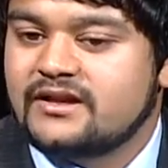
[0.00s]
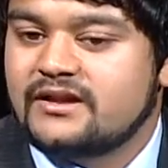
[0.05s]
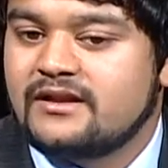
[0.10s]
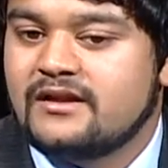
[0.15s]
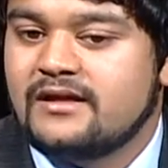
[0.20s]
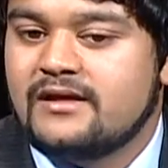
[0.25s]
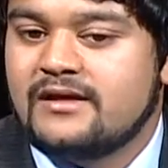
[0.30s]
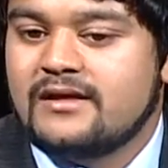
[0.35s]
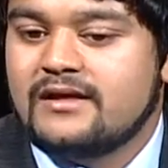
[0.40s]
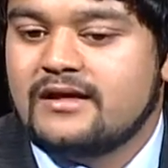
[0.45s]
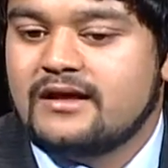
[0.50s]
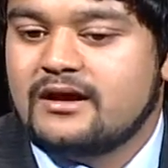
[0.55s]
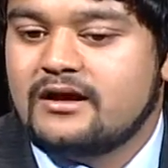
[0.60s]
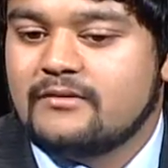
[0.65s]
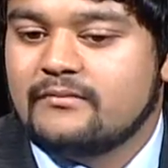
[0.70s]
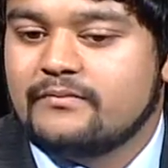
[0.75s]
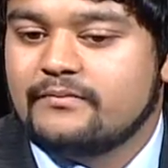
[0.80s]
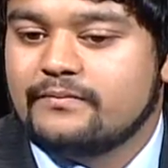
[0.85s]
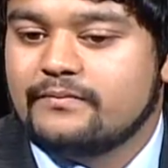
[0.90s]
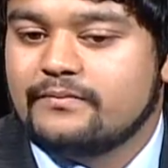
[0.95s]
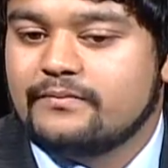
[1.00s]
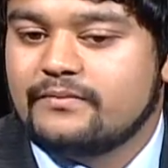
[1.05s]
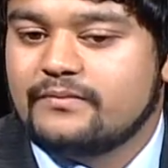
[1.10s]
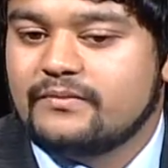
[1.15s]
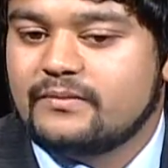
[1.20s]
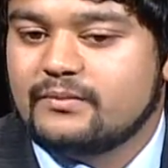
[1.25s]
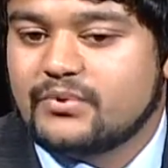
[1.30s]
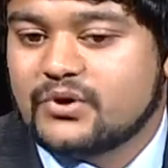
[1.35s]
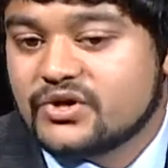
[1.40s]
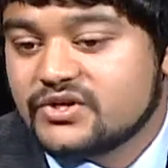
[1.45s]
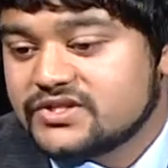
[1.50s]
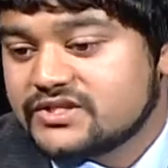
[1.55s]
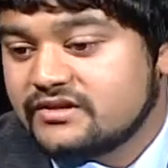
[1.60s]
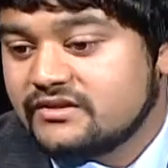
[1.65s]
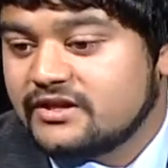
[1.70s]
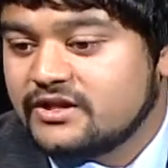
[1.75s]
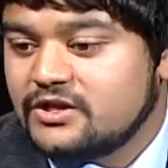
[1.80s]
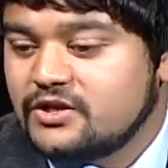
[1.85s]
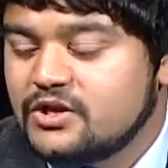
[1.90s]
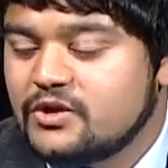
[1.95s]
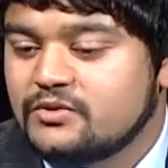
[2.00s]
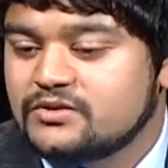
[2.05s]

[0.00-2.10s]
And personally,